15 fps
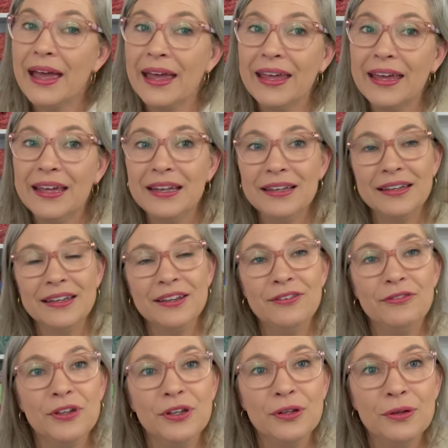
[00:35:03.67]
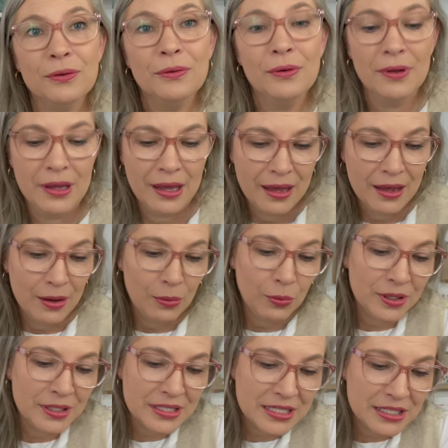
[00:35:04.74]
And if you
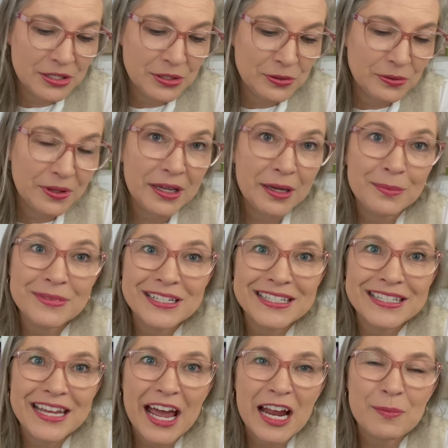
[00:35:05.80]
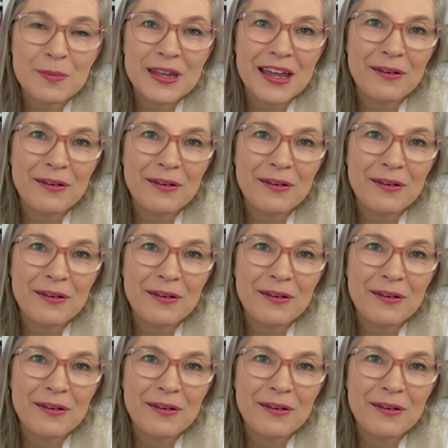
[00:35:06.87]
want to do them, just tag me.